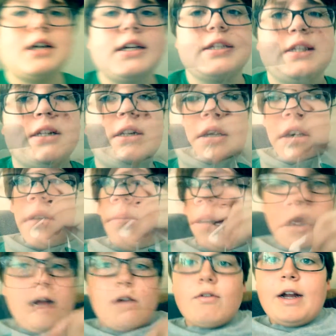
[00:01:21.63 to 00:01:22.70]
you guys. Guys, I
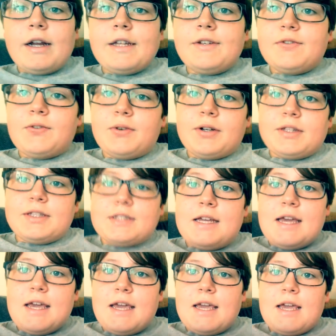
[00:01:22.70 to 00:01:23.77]
got ready for the
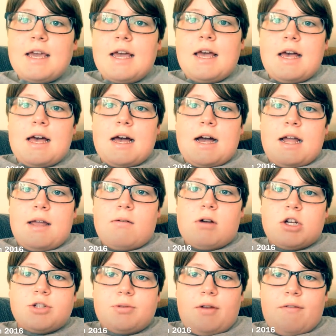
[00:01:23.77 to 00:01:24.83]
day. I
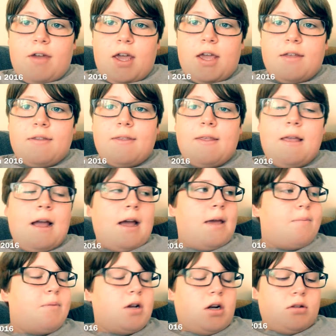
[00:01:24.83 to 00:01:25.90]
washed my face,
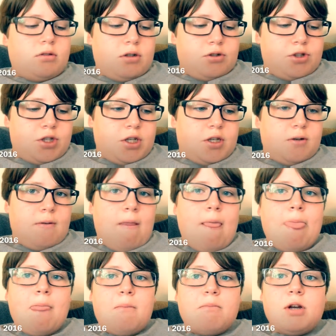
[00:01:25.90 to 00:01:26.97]
I put on lotion,
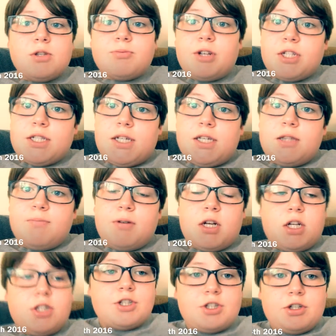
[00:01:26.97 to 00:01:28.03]
brushed my teeth, put
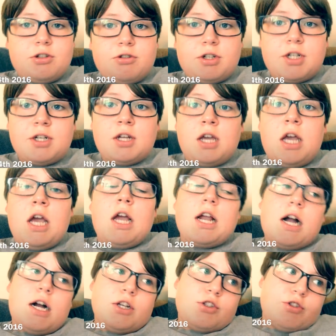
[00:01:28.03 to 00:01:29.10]
on deodorant,
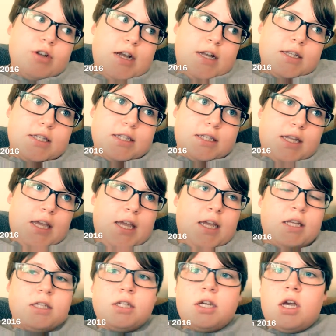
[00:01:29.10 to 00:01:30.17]
got dressed,
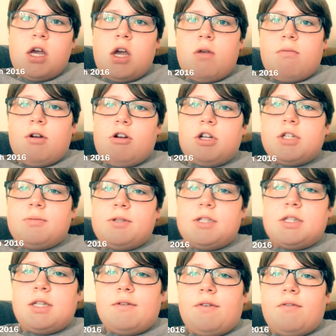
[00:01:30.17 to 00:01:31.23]
and we're going to be
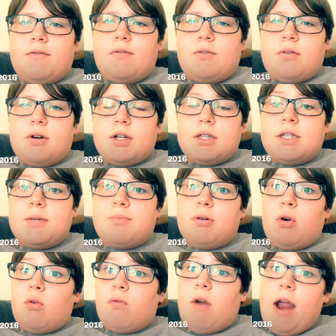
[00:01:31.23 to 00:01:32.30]
leaving for the
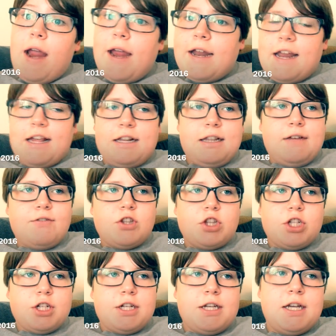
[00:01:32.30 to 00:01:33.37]
parade at
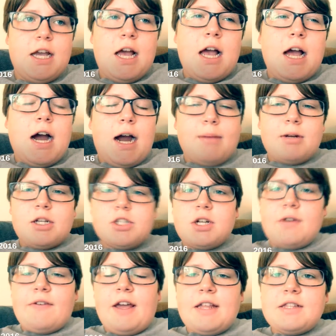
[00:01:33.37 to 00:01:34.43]
11:30. I'm not
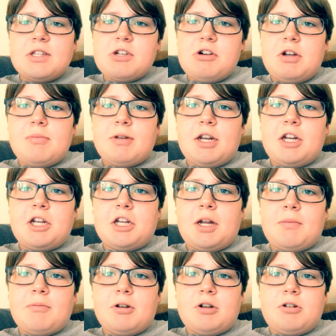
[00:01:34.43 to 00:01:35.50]
sure if Hayden's going, but
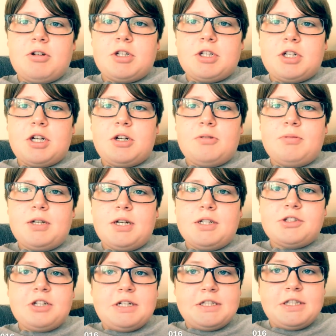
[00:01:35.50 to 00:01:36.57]
I'm going to go
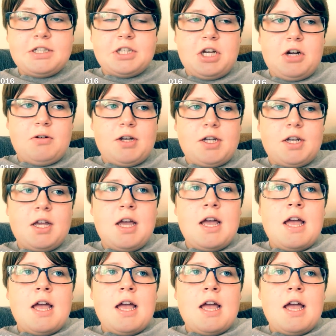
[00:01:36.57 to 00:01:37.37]
because Chris is going.